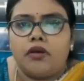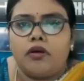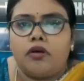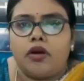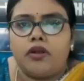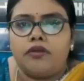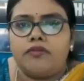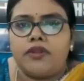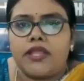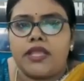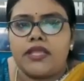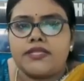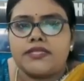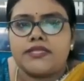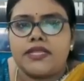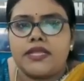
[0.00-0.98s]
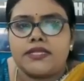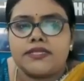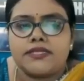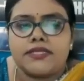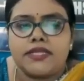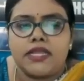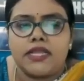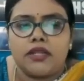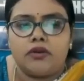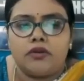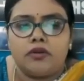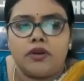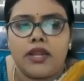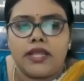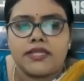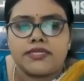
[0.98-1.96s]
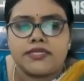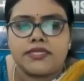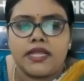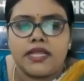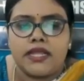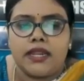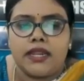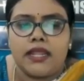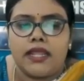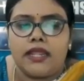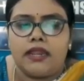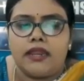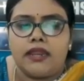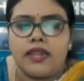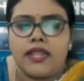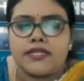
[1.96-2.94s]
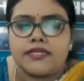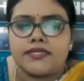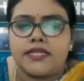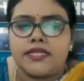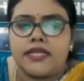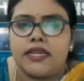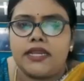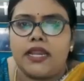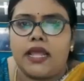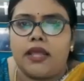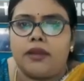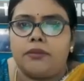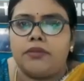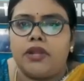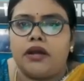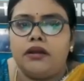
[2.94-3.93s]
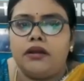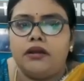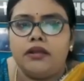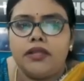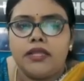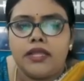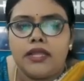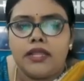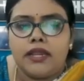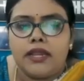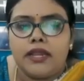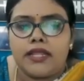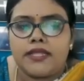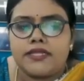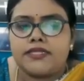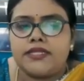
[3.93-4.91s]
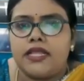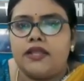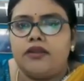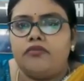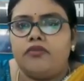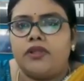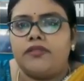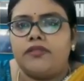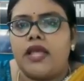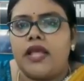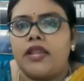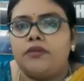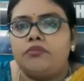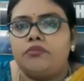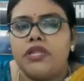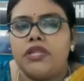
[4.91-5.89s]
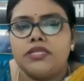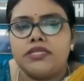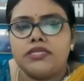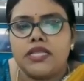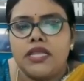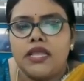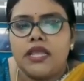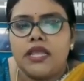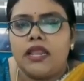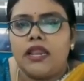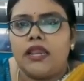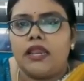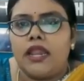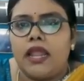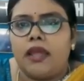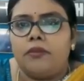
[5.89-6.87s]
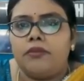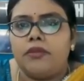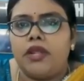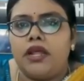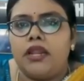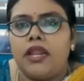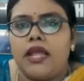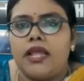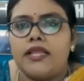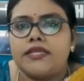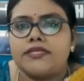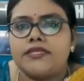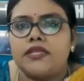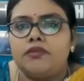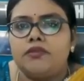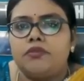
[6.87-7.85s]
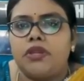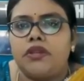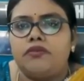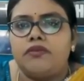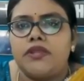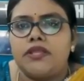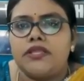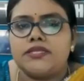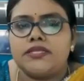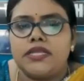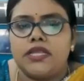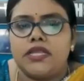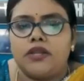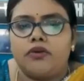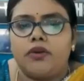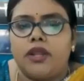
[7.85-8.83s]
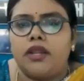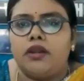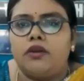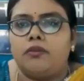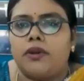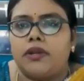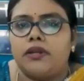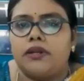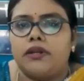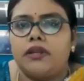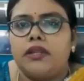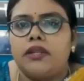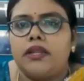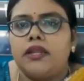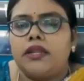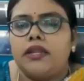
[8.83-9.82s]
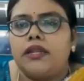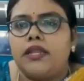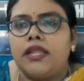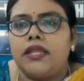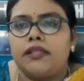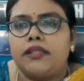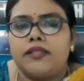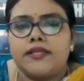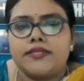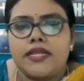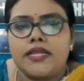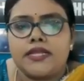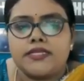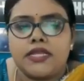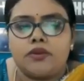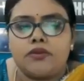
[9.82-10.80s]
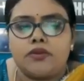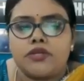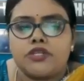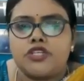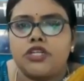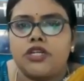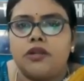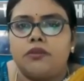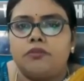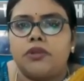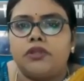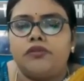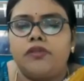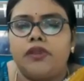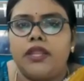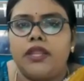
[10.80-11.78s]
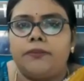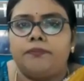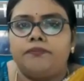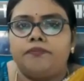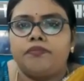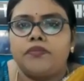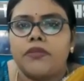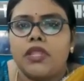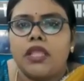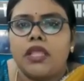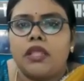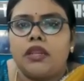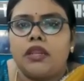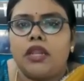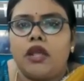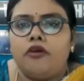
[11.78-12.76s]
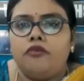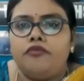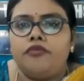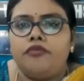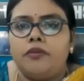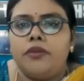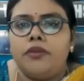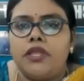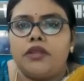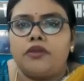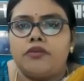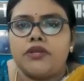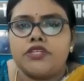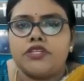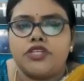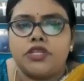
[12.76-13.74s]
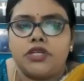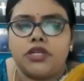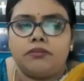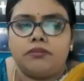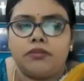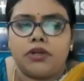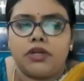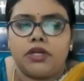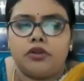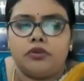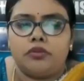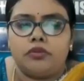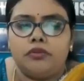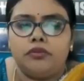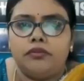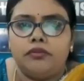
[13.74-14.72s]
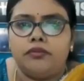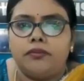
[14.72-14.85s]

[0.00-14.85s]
Or we can say 0 less than L less than lambda less than 1. That means lambda lies in between 0 and 1. Take this as equation number 3. Now from equation number 2,